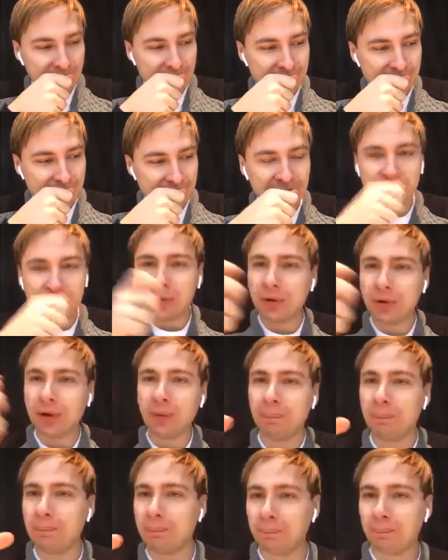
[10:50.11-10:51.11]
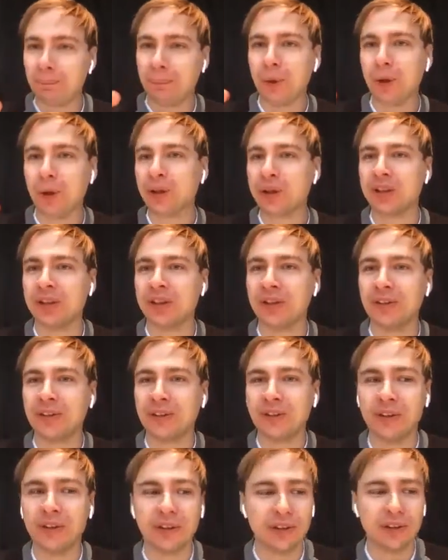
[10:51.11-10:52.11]
in your
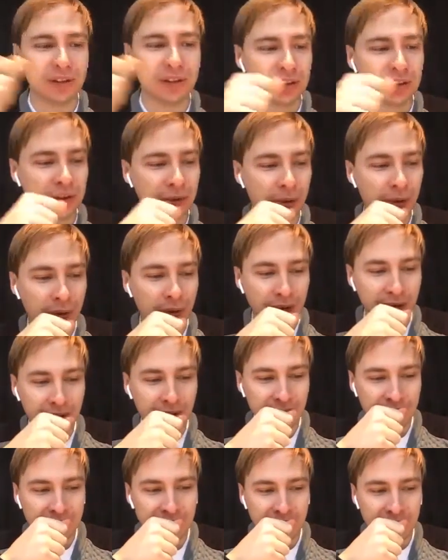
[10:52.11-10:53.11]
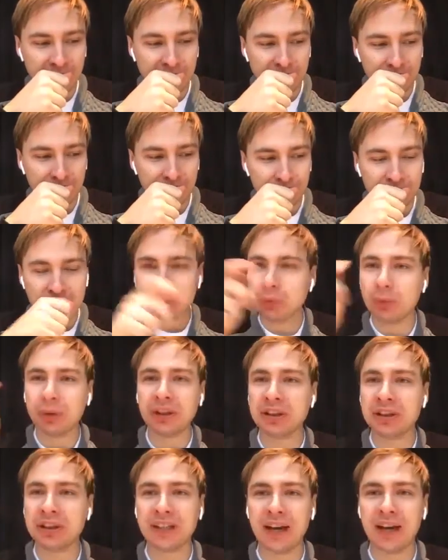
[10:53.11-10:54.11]
personal story that
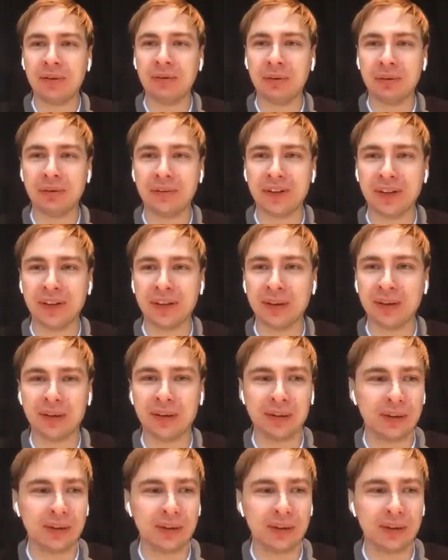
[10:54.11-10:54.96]
switched everything,